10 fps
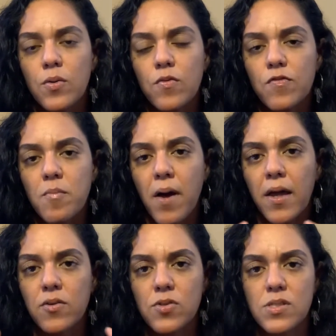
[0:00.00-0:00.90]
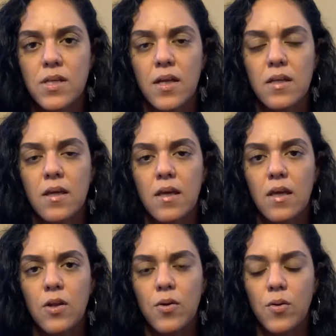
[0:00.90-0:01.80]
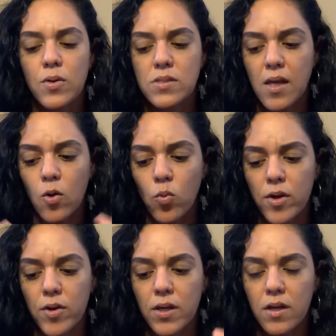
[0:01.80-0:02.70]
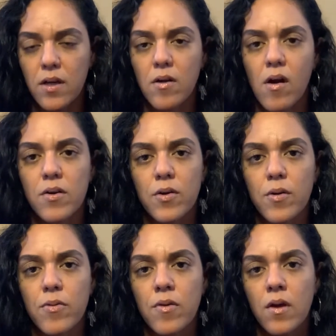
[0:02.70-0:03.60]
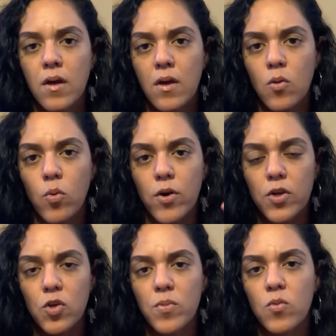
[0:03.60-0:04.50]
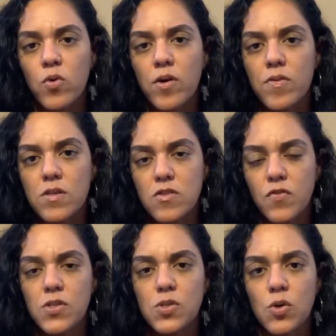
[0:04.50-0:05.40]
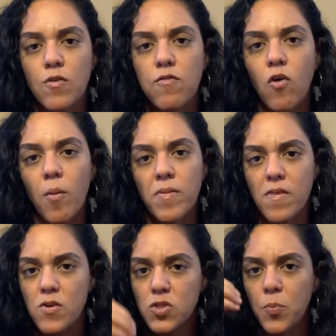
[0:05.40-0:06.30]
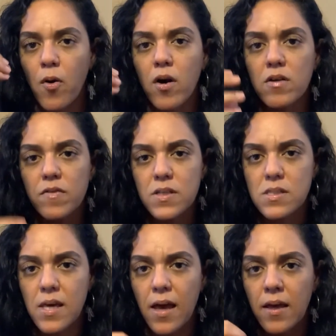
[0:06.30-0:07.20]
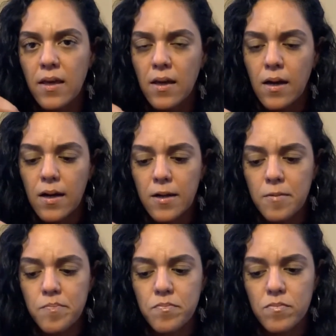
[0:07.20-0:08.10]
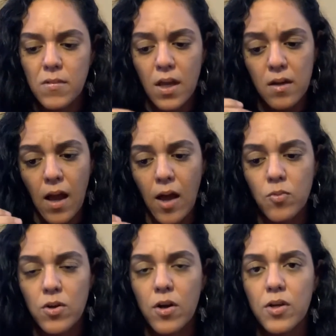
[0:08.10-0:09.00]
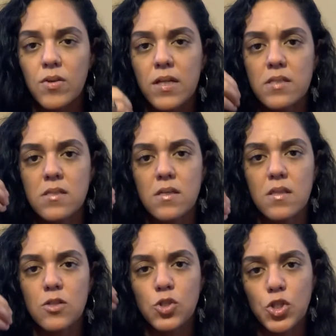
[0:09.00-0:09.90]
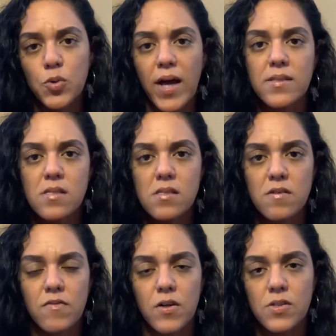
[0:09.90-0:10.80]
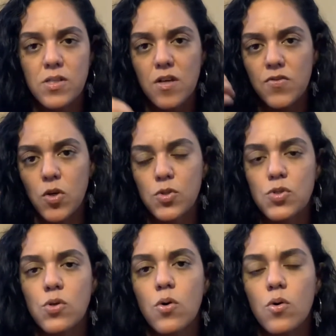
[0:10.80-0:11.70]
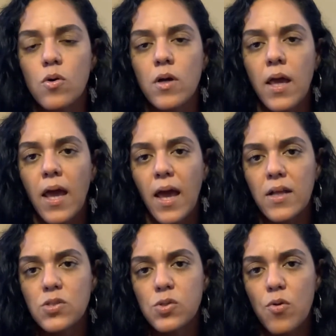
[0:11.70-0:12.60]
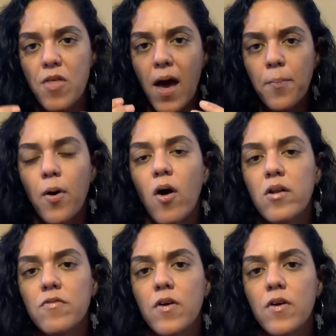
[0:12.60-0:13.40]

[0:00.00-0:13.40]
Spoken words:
from my understanding, it's like we're here on earth, we're human, we're in this physical form, and then there's a part of us that, and I would argue that it's the true essence of ourselves, our soul. And so that part of